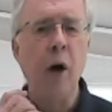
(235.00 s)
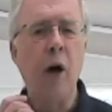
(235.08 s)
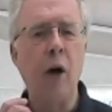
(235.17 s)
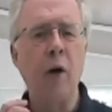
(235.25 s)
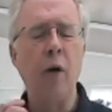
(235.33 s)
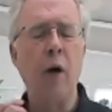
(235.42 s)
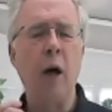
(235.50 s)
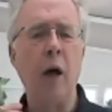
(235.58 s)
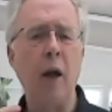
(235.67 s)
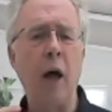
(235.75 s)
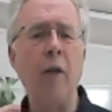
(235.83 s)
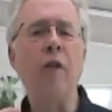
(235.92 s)

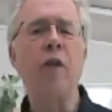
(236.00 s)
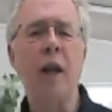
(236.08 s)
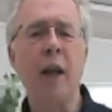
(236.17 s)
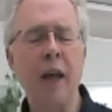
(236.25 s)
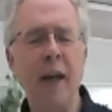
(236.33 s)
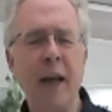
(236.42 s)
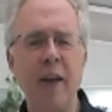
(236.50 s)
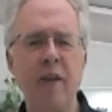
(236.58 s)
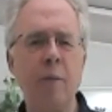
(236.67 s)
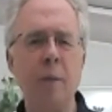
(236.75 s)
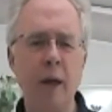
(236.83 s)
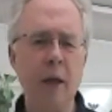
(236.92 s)
or understanding
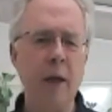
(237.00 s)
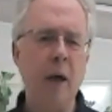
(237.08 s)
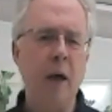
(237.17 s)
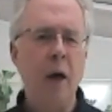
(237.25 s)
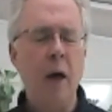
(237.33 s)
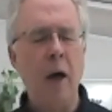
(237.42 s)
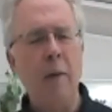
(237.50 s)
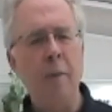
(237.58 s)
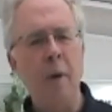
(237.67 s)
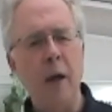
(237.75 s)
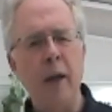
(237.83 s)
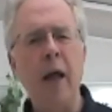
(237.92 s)
anatomy,
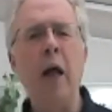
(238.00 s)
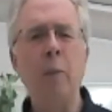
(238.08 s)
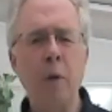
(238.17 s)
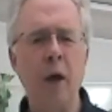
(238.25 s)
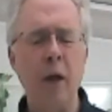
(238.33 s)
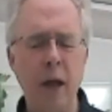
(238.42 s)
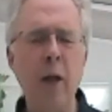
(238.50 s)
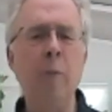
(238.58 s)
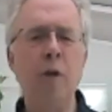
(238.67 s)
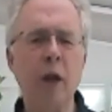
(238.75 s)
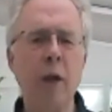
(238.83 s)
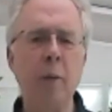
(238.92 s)
it
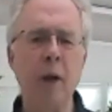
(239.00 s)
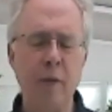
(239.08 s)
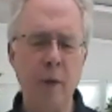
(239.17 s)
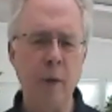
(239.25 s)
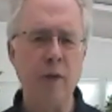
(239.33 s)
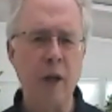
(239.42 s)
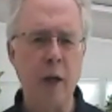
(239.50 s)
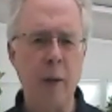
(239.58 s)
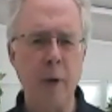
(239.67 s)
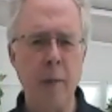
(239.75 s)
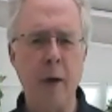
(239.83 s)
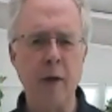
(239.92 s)
helps a little bit if you understand a
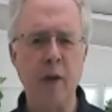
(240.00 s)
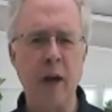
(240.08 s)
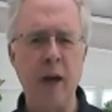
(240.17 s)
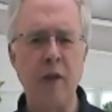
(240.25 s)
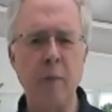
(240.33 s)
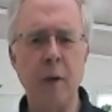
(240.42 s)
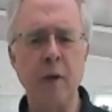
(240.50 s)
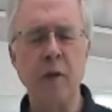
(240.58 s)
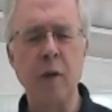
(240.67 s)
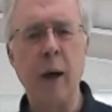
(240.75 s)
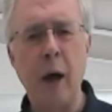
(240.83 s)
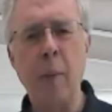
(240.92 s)
bit about anatomy,
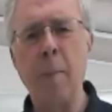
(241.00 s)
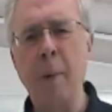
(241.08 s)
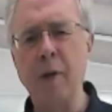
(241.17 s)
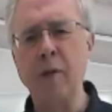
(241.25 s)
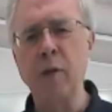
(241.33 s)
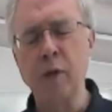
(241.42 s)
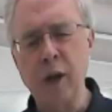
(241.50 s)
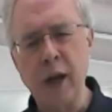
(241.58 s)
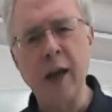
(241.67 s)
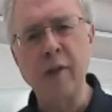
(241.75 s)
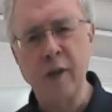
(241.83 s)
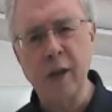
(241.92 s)
so how muscles
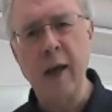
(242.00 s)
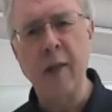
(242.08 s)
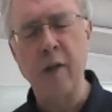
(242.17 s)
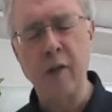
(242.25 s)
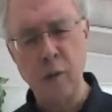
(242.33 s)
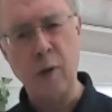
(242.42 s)
connect together to